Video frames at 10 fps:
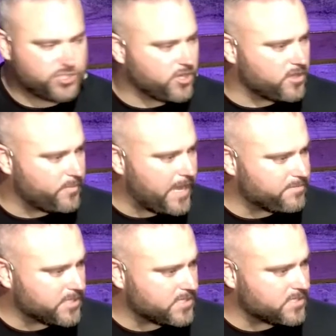Was John the
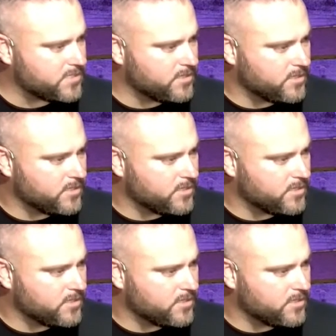Baptist.